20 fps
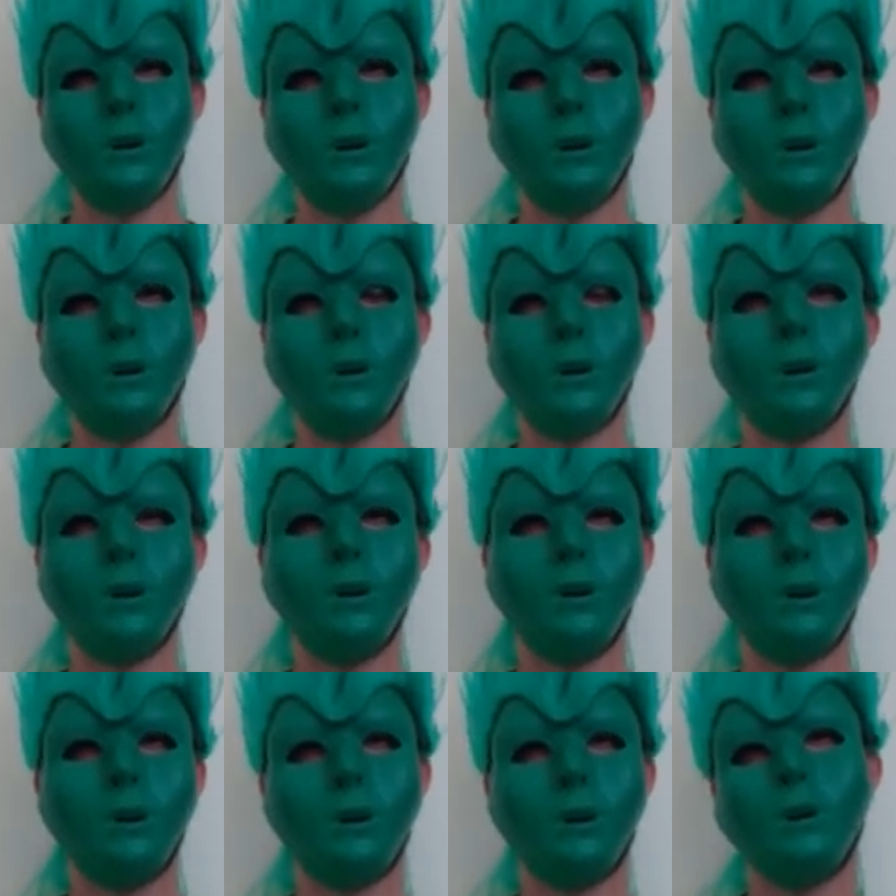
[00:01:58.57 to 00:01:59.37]
you
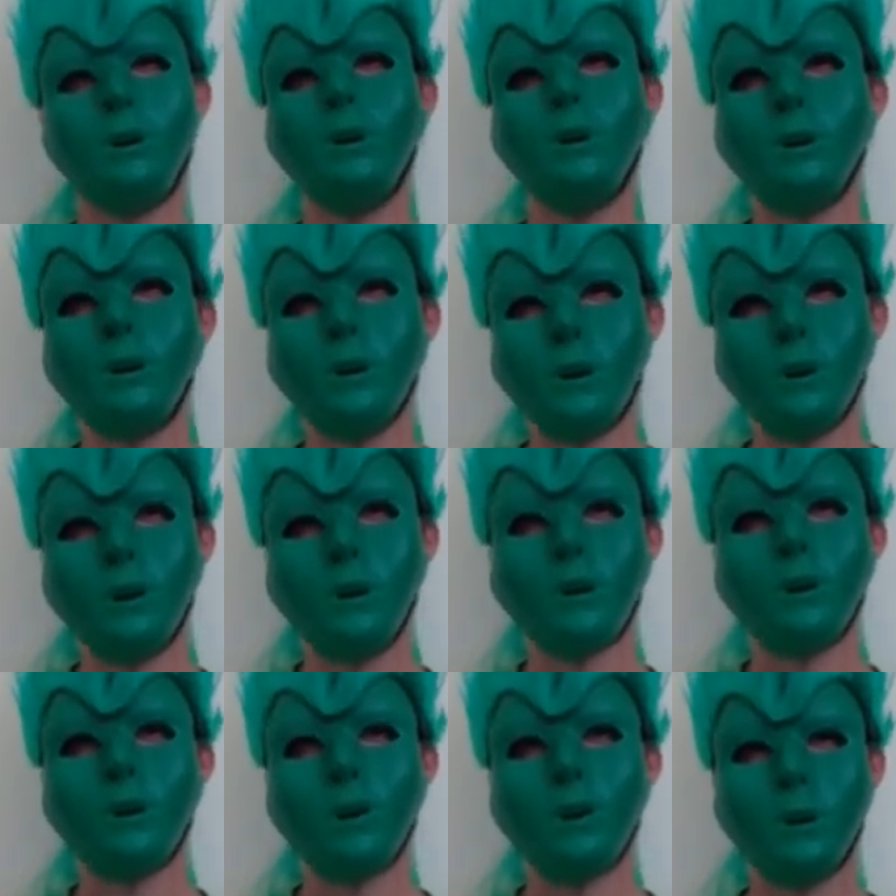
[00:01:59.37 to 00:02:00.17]
believe that no one
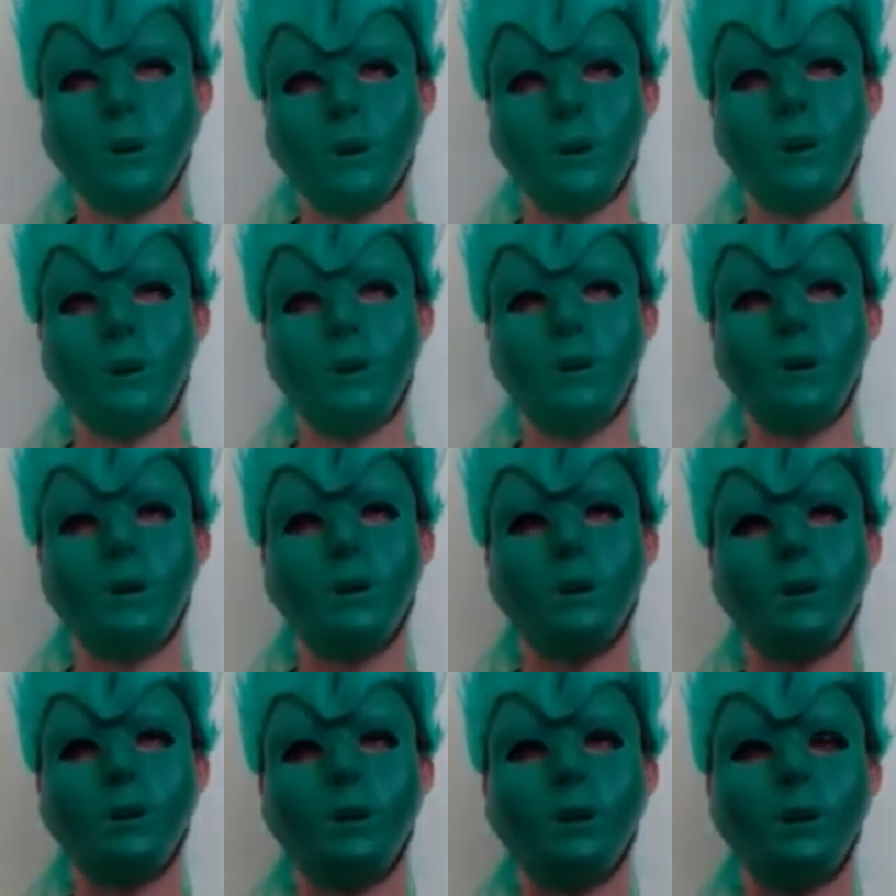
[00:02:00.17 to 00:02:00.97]
can find
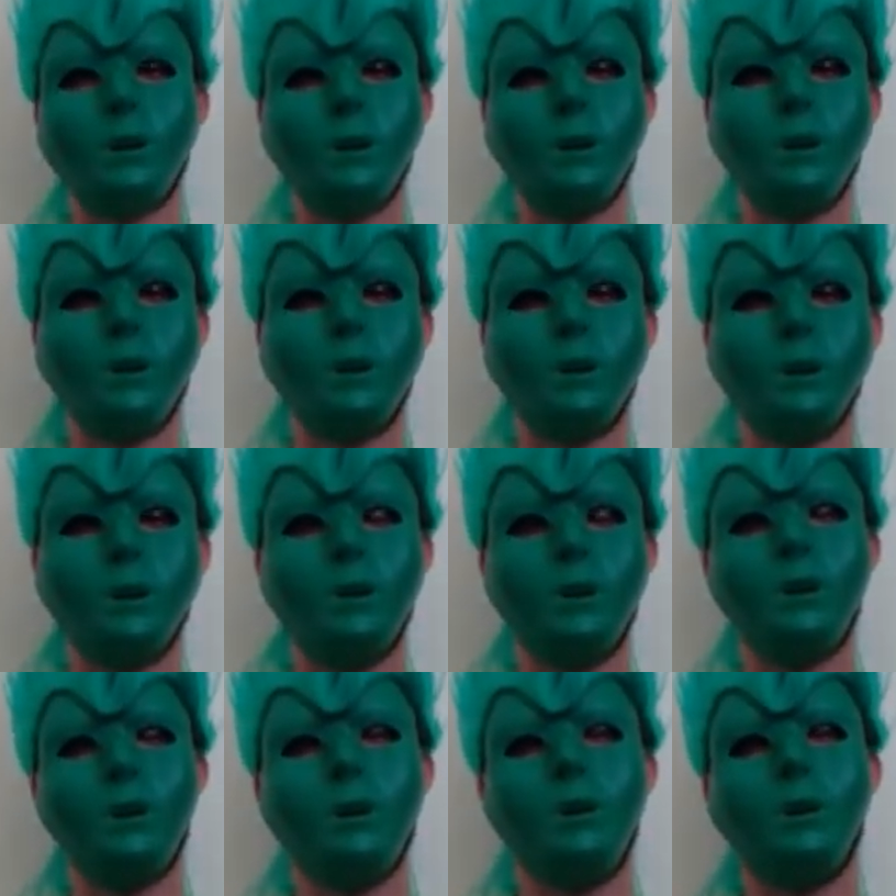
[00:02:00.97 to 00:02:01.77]
you because
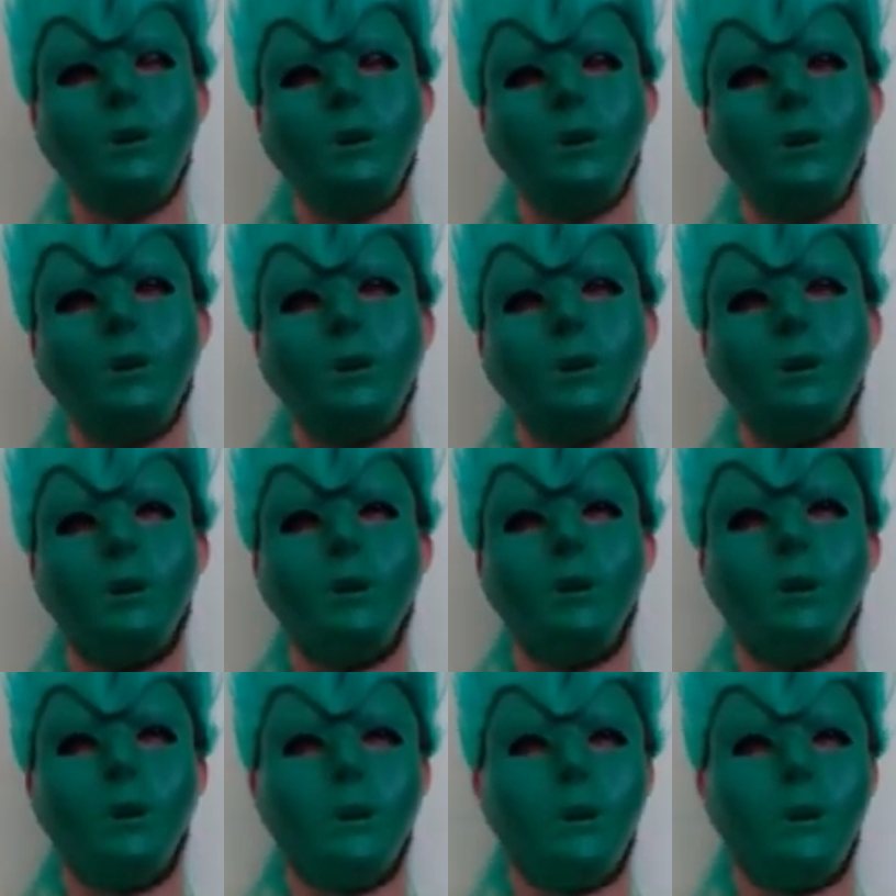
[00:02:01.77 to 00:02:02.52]
you're